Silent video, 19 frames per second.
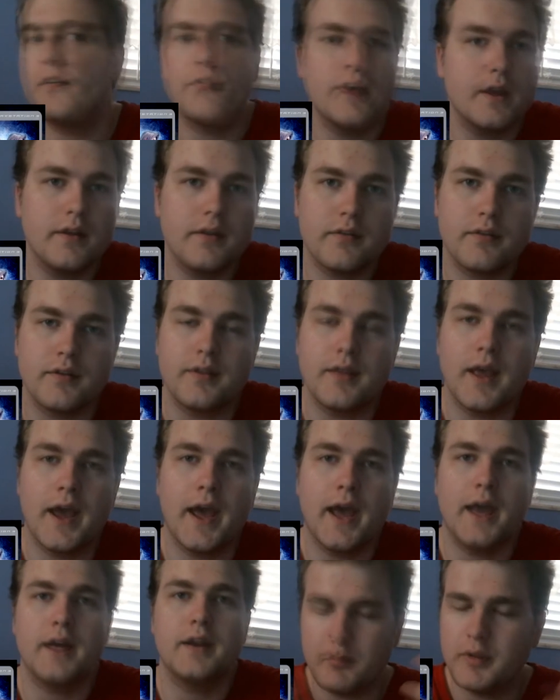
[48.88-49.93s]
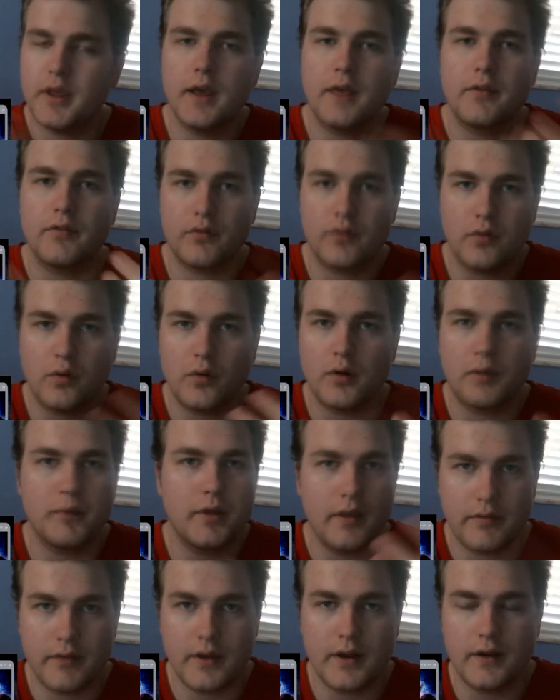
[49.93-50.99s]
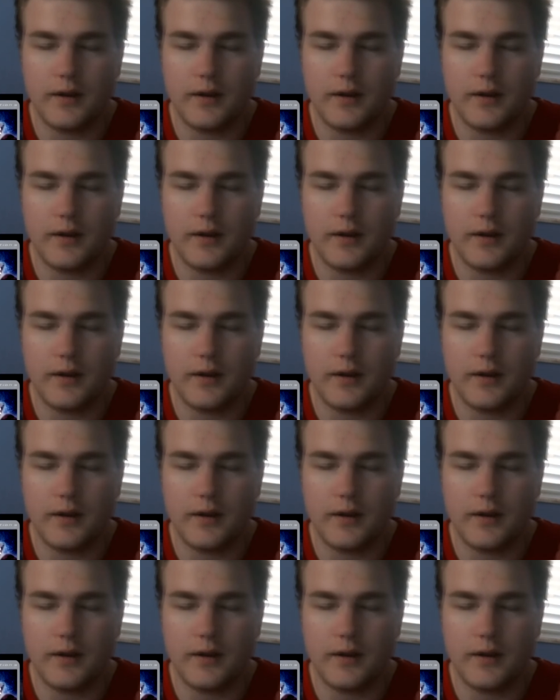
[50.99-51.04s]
Fantasy X, PS Store, PSN